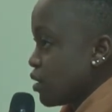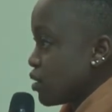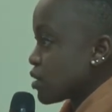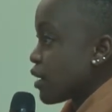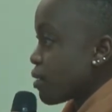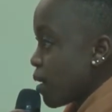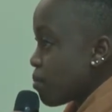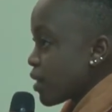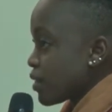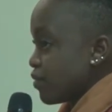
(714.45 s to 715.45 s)
Because I
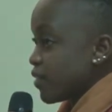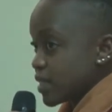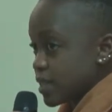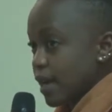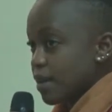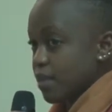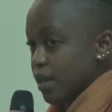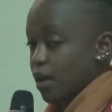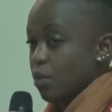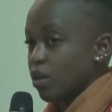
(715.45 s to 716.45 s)
remember the first time that
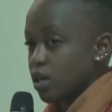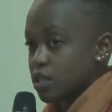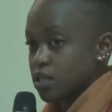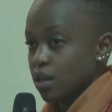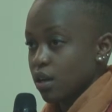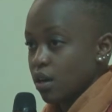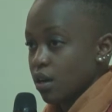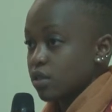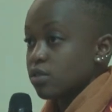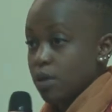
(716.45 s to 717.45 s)
I was,
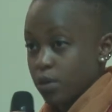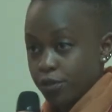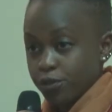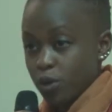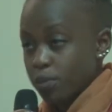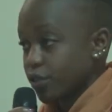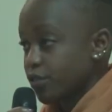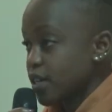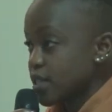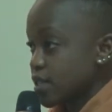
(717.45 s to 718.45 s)
there were four
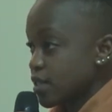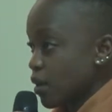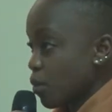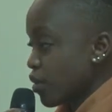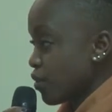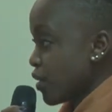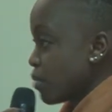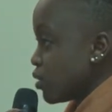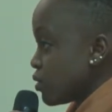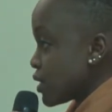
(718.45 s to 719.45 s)
professors, and one of
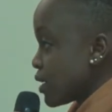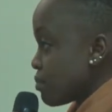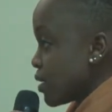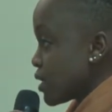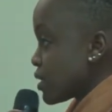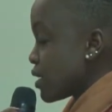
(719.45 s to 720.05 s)
them looks at me and